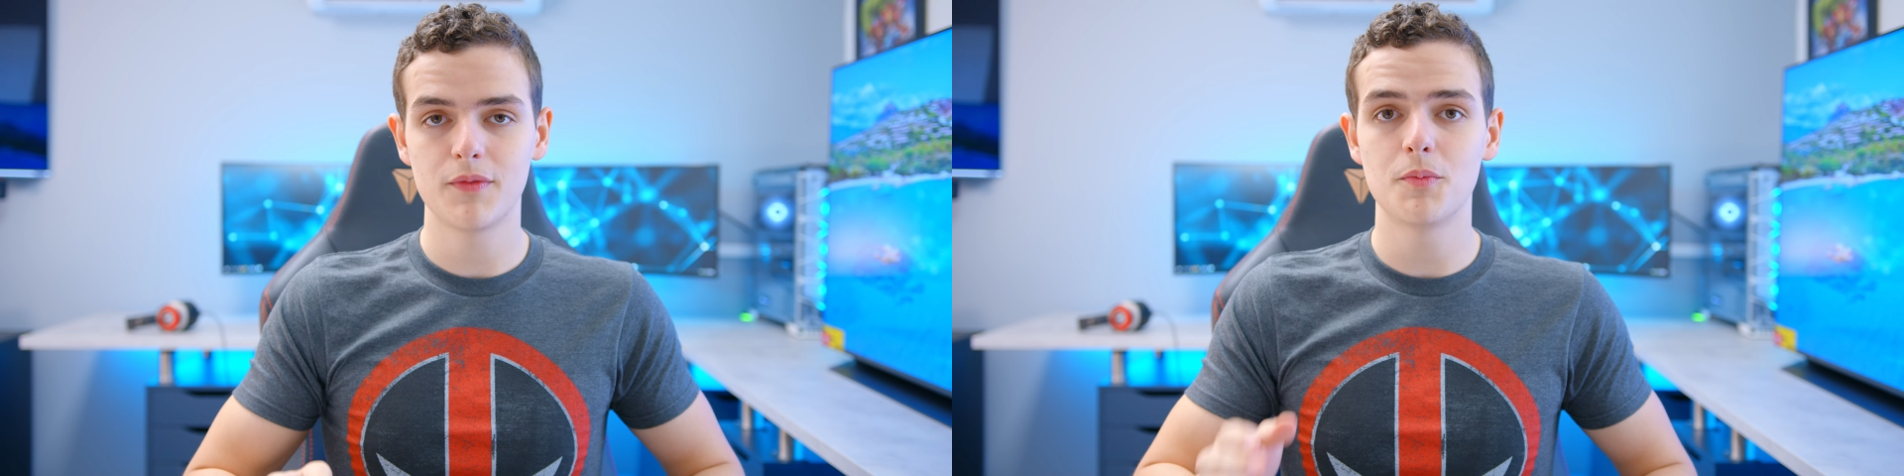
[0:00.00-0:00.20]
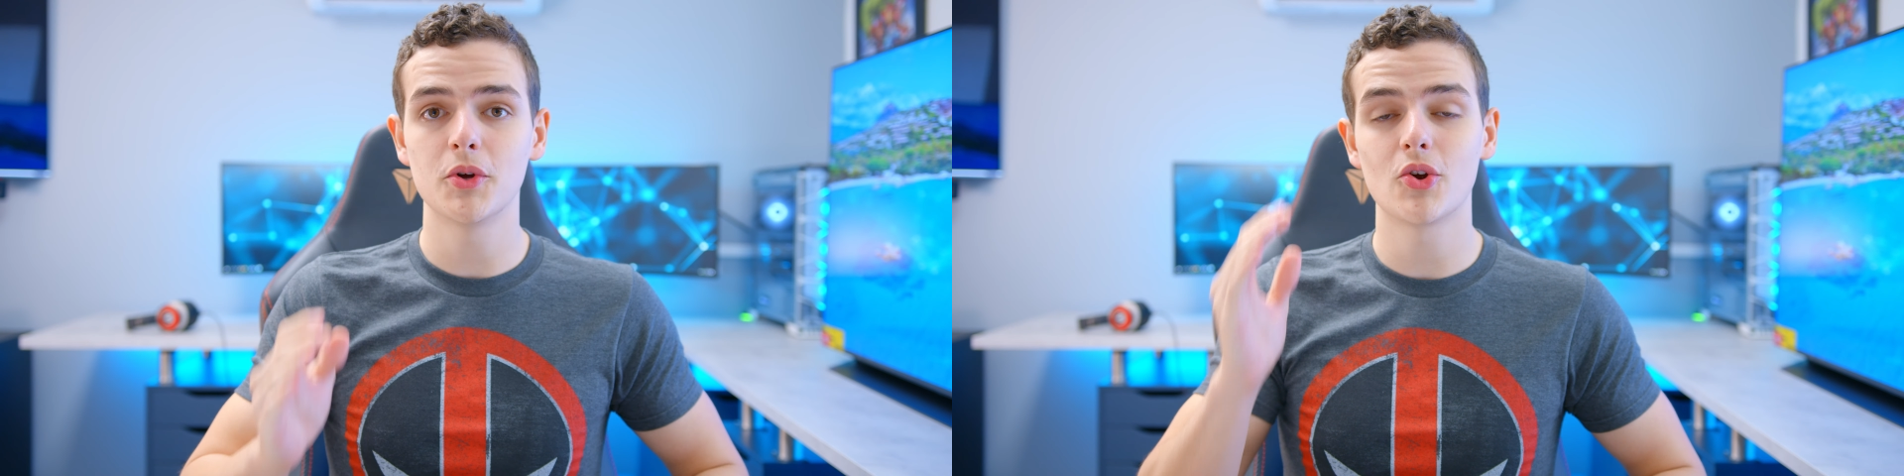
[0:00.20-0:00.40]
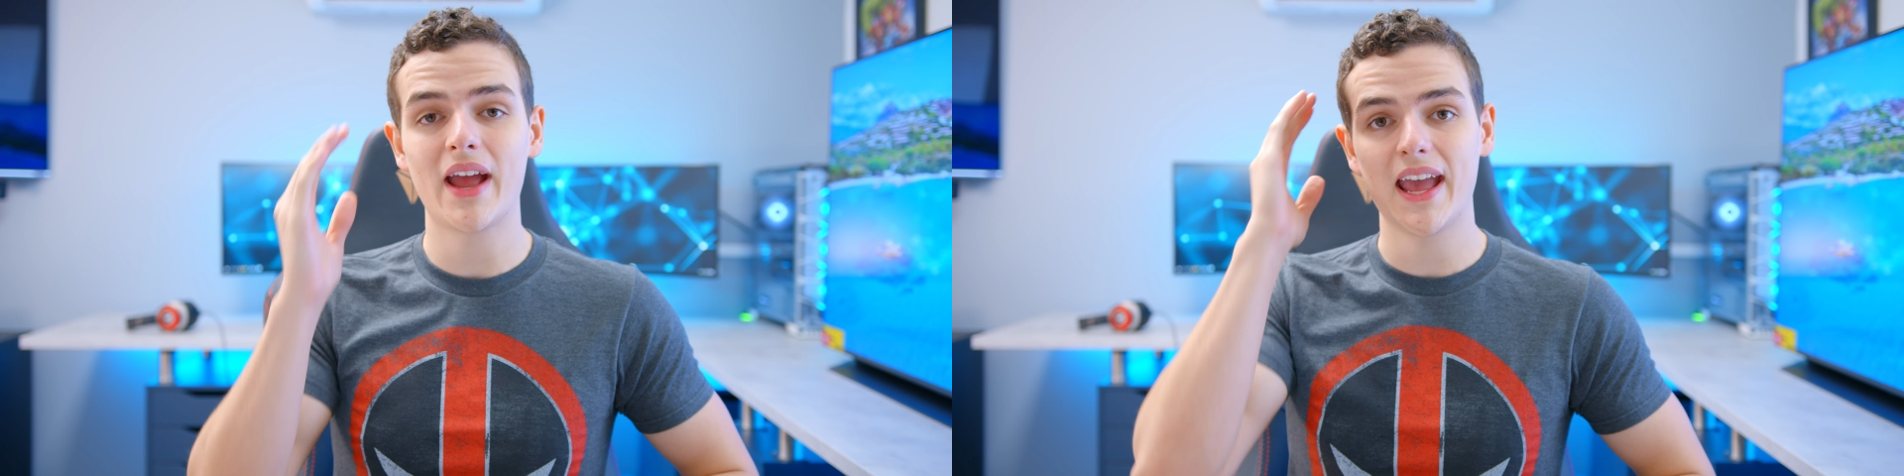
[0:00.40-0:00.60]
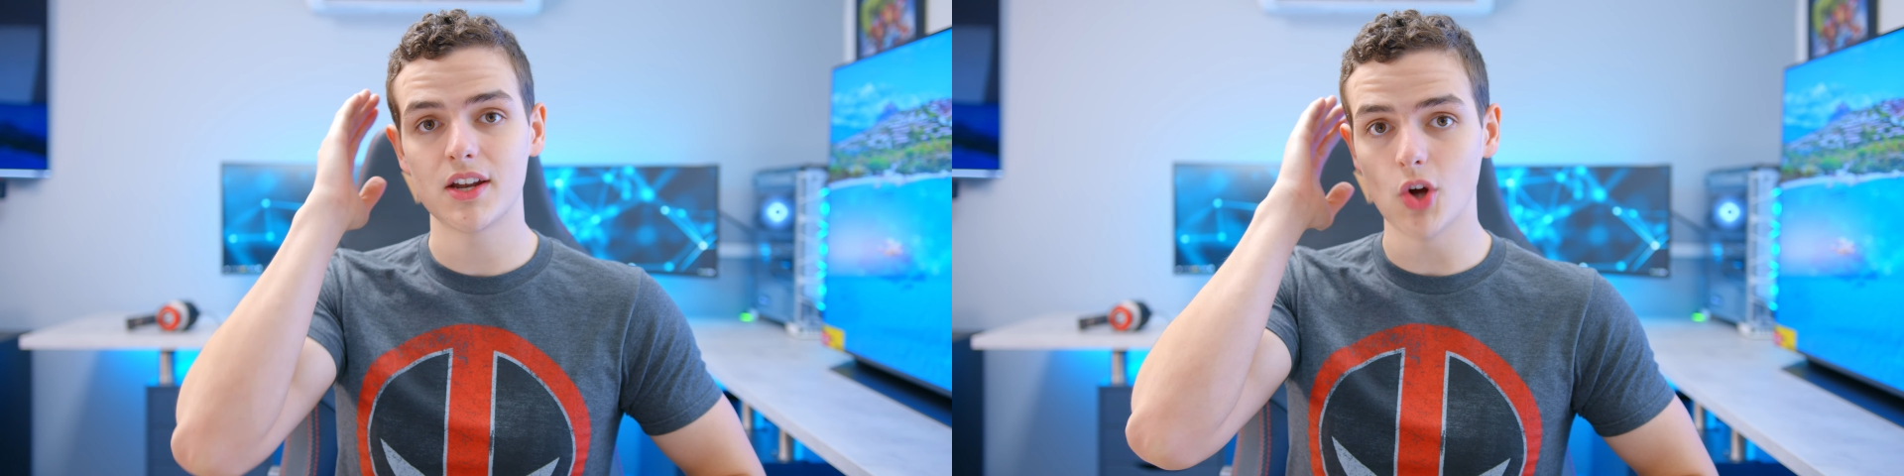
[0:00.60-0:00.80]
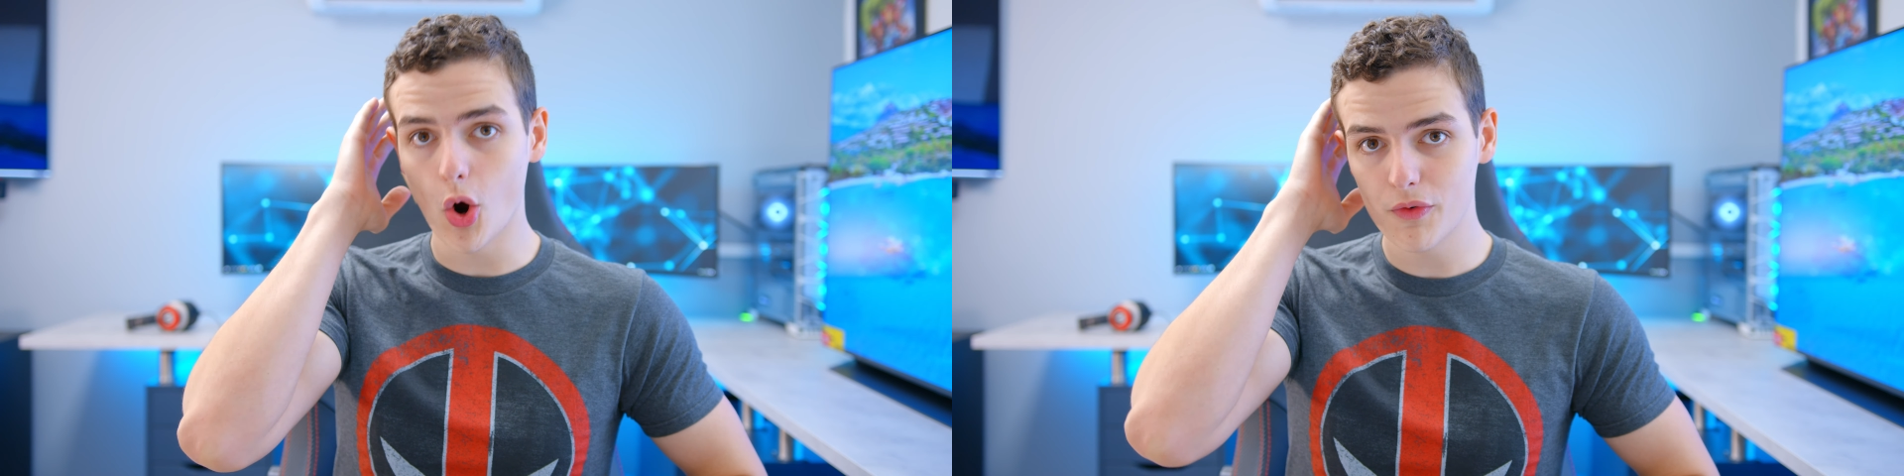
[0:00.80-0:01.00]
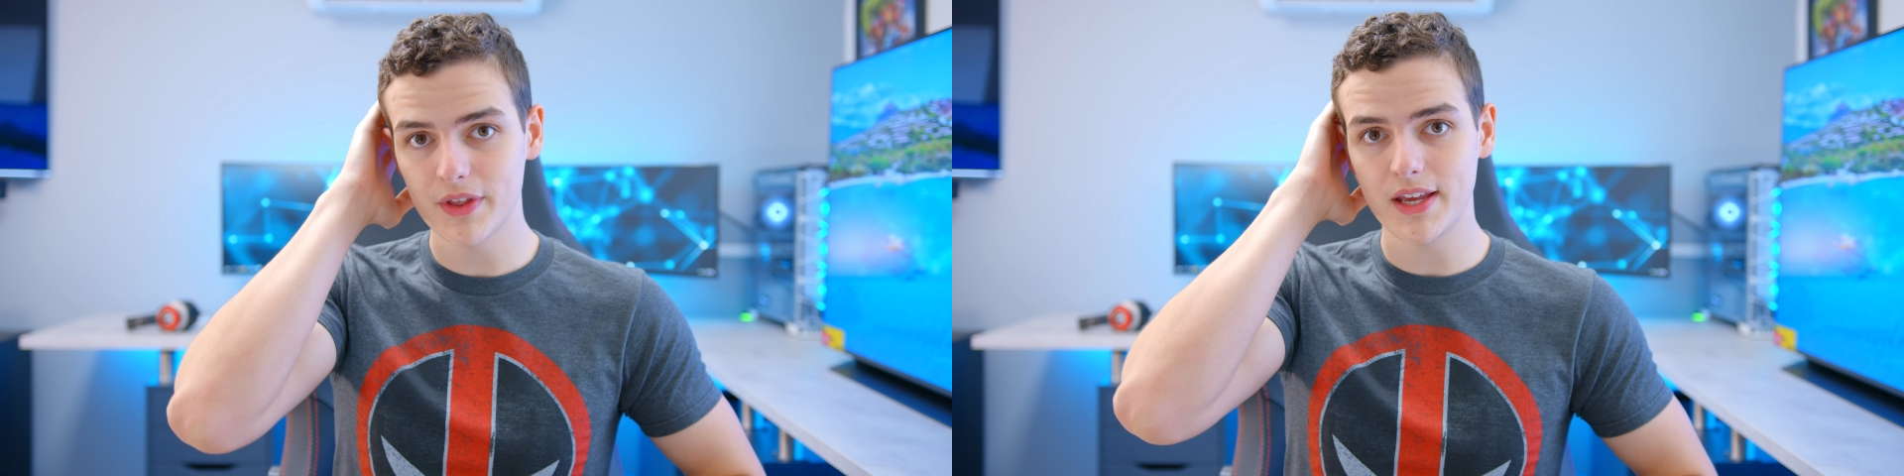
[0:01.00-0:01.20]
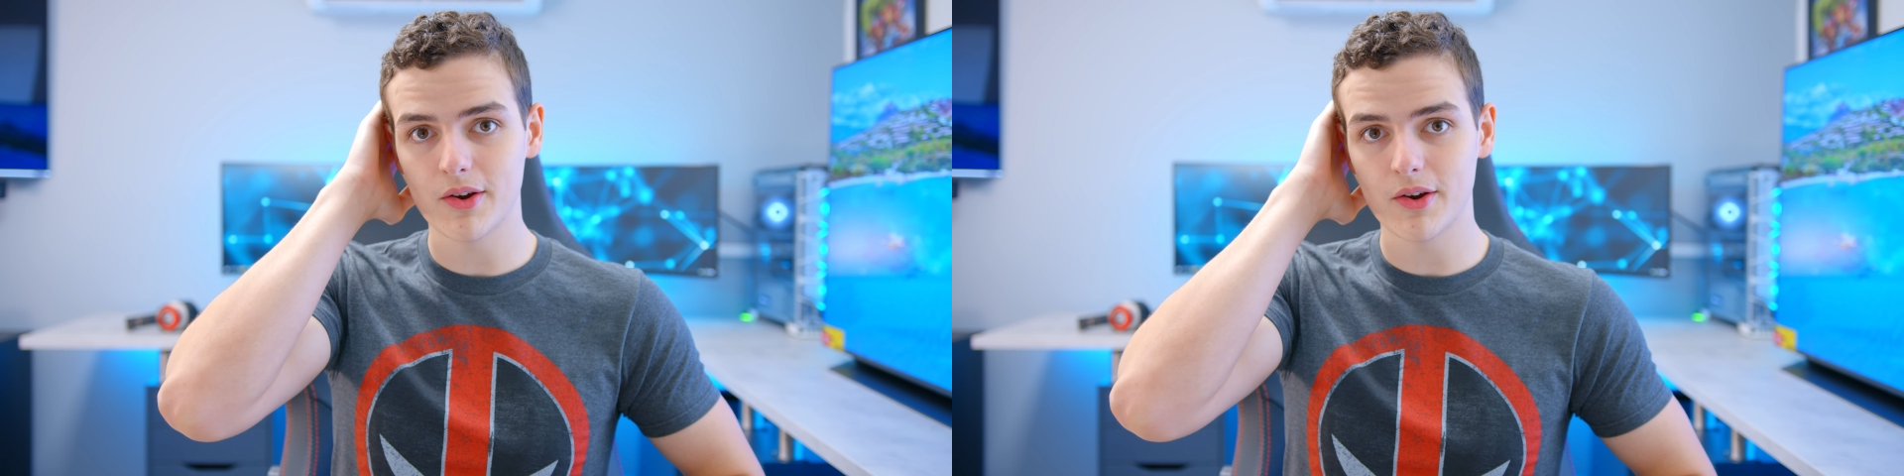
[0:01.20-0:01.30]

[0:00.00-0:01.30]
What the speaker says: if you put your hand over the